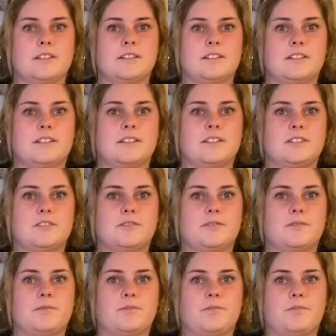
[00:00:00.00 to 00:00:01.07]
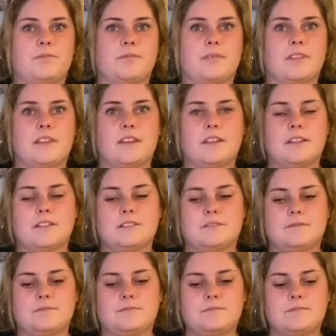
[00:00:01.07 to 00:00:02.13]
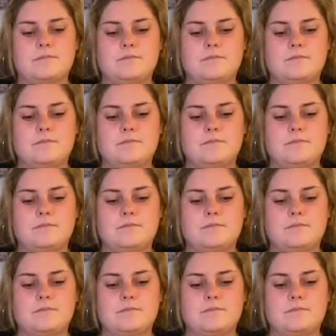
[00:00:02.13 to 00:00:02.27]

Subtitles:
(not speaking)